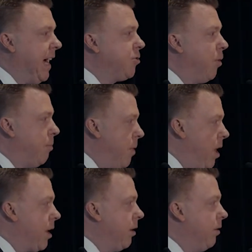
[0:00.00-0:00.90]
the actual
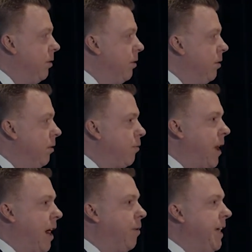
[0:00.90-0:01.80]
model
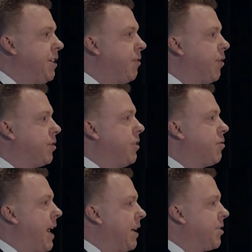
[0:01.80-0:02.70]
for how each of those
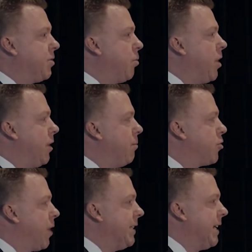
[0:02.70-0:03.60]
interactions, we'll call them
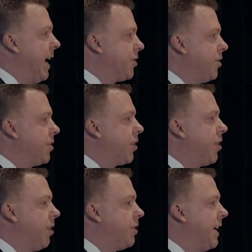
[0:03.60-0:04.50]
transactions,
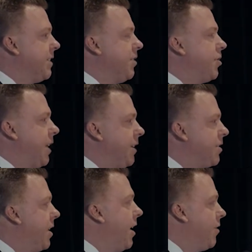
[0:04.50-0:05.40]
occurs hasn't
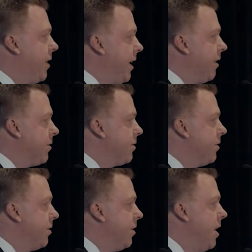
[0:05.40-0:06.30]
changed in 100 years.
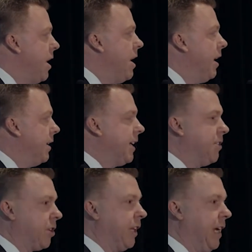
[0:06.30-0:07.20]

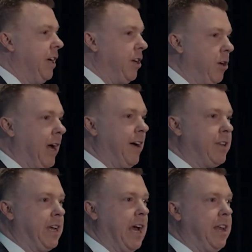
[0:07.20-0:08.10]
Essentially, you have
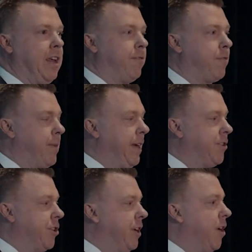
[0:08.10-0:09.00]
to get
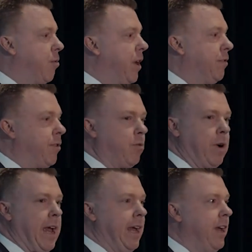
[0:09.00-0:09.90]
information in a relevant
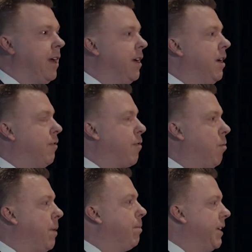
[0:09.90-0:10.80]
way
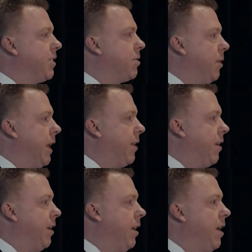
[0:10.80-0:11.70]
from one place to
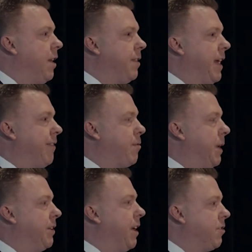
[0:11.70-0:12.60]
another. They have to
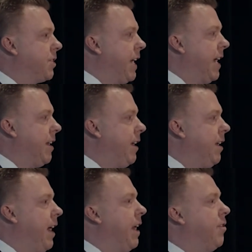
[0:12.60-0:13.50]
be able to understand
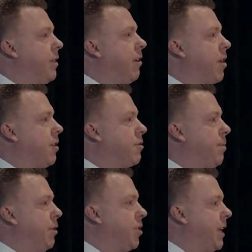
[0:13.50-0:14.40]
it and do their
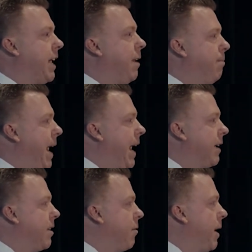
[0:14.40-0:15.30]
contribution and get it
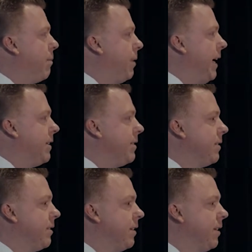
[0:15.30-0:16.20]
back to the right place.